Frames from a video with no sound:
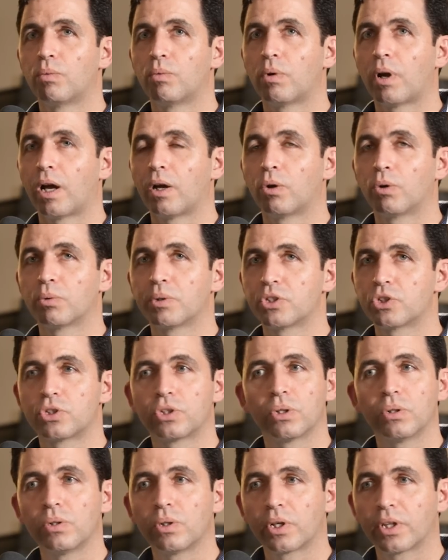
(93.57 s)
I always
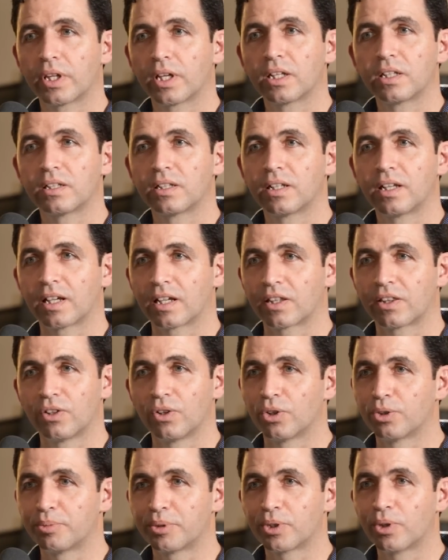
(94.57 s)
joke that like the
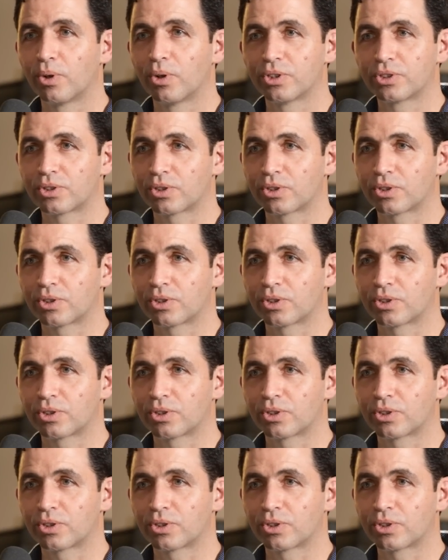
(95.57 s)
ultimate goal is